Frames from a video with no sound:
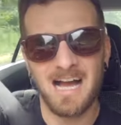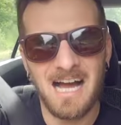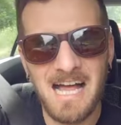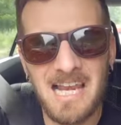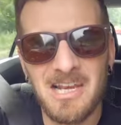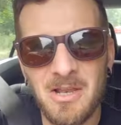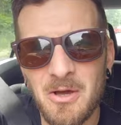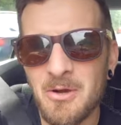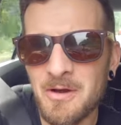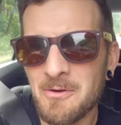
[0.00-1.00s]

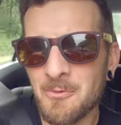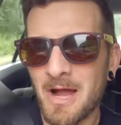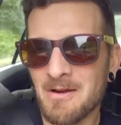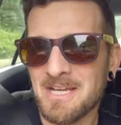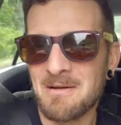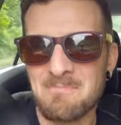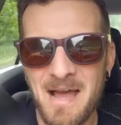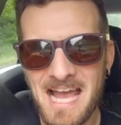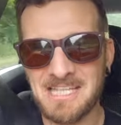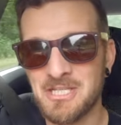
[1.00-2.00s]
Hello and welcome
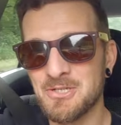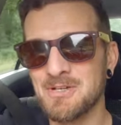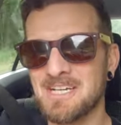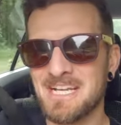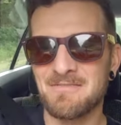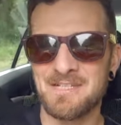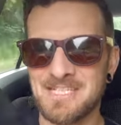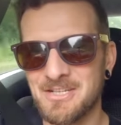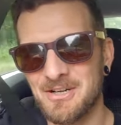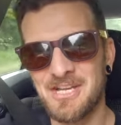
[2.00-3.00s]
back to another
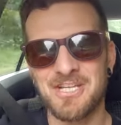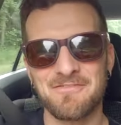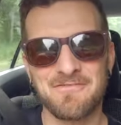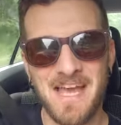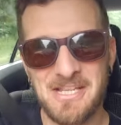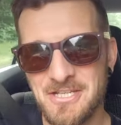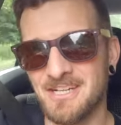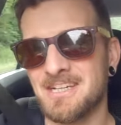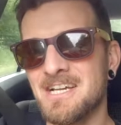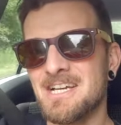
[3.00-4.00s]
Scottish
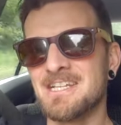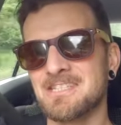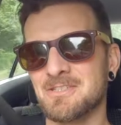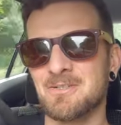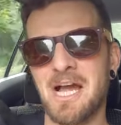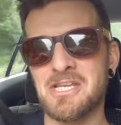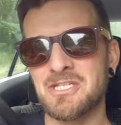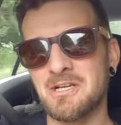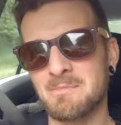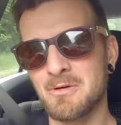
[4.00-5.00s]
adventure. So as
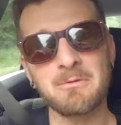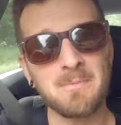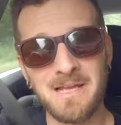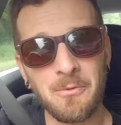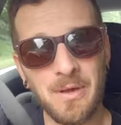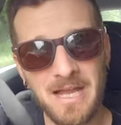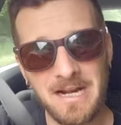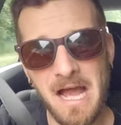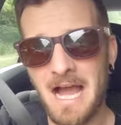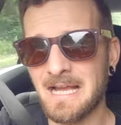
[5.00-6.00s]
you are probably
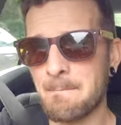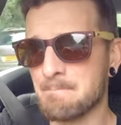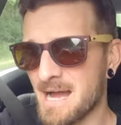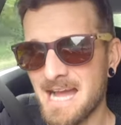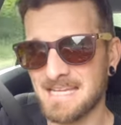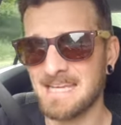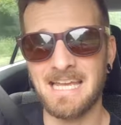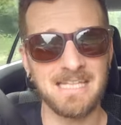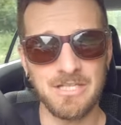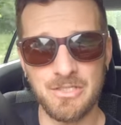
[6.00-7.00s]
aware, I am back
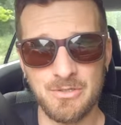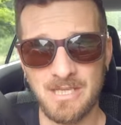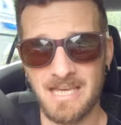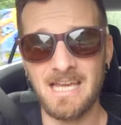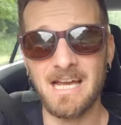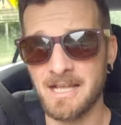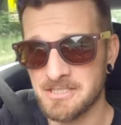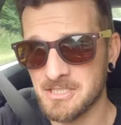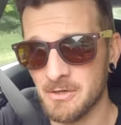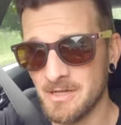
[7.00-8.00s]
in the UK
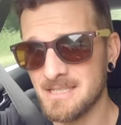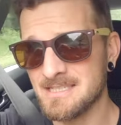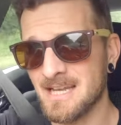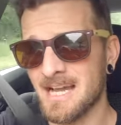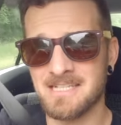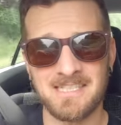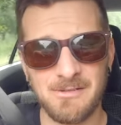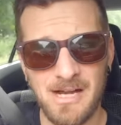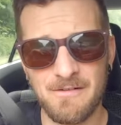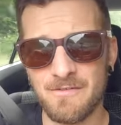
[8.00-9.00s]
and Scotland. I
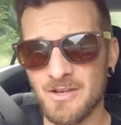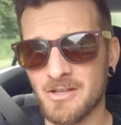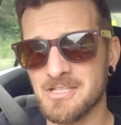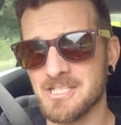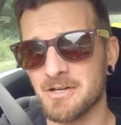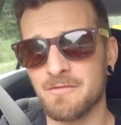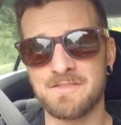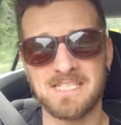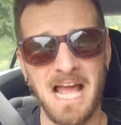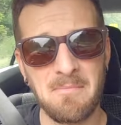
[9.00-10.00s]
still have lots of
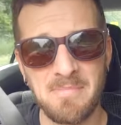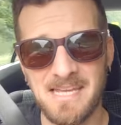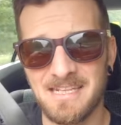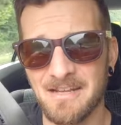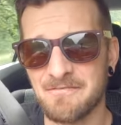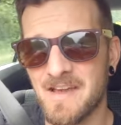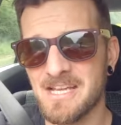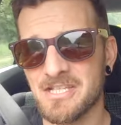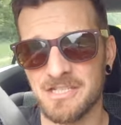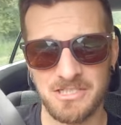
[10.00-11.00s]
Zambian
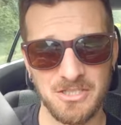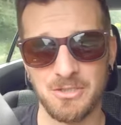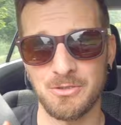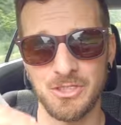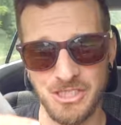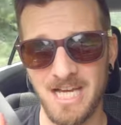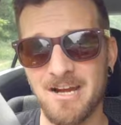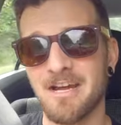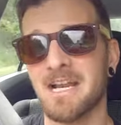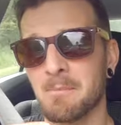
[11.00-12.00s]
adventures to
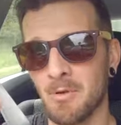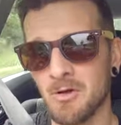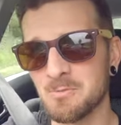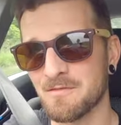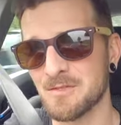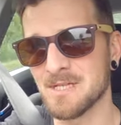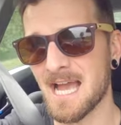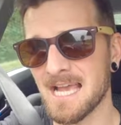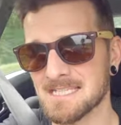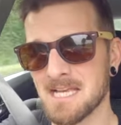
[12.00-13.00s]
share and upload with you
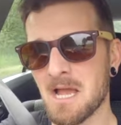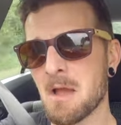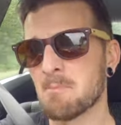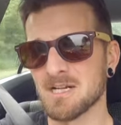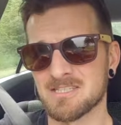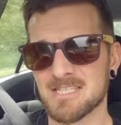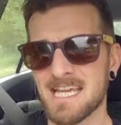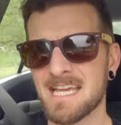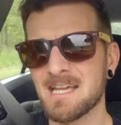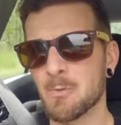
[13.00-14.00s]
guys. But
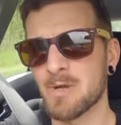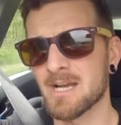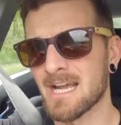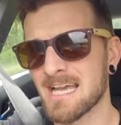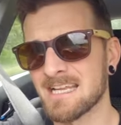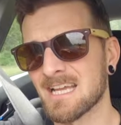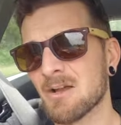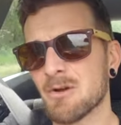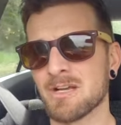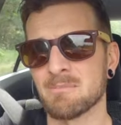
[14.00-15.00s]
today we are heading
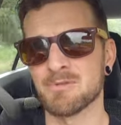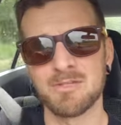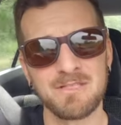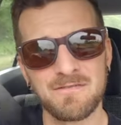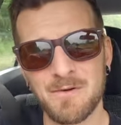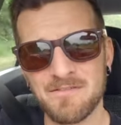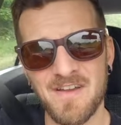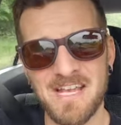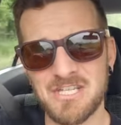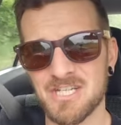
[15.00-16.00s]
out on a beautiful
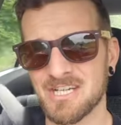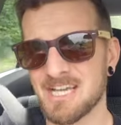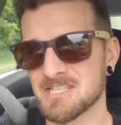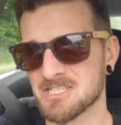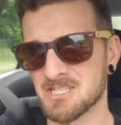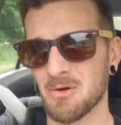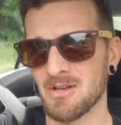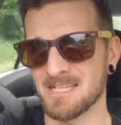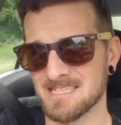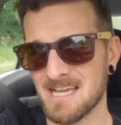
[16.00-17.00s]
adventure in
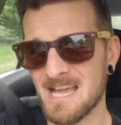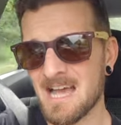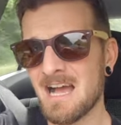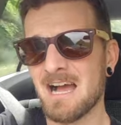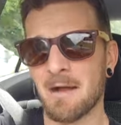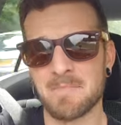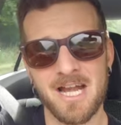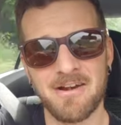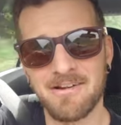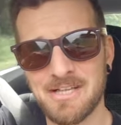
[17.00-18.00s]
Scotland. I'm
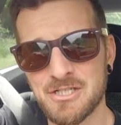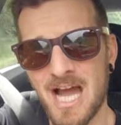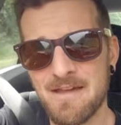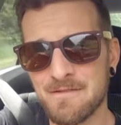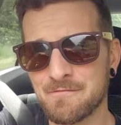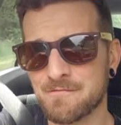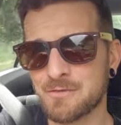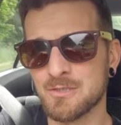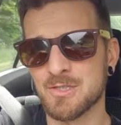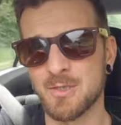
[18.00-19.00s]
currently driving
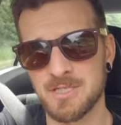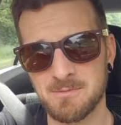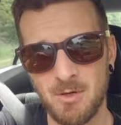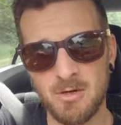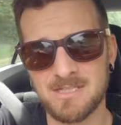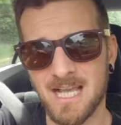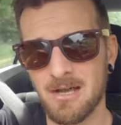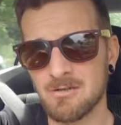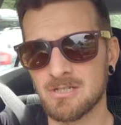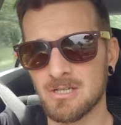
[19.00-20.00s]
through to a small
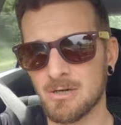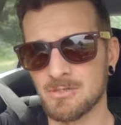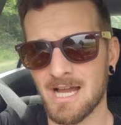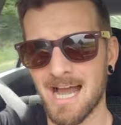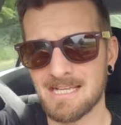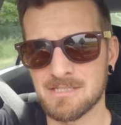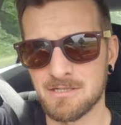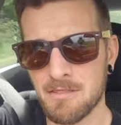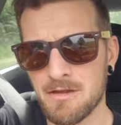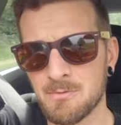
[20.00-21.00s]
town called
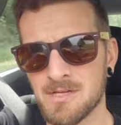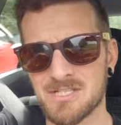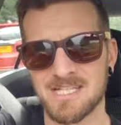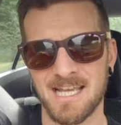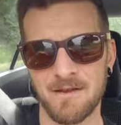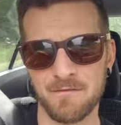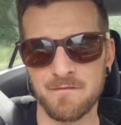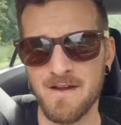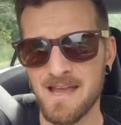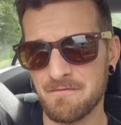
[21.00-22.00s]
Anstruther, which is in
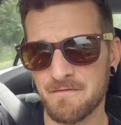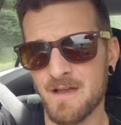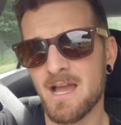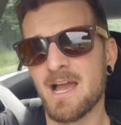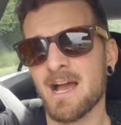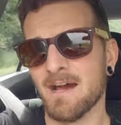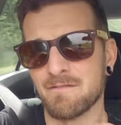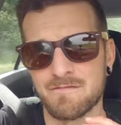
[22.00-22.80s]
Fife. And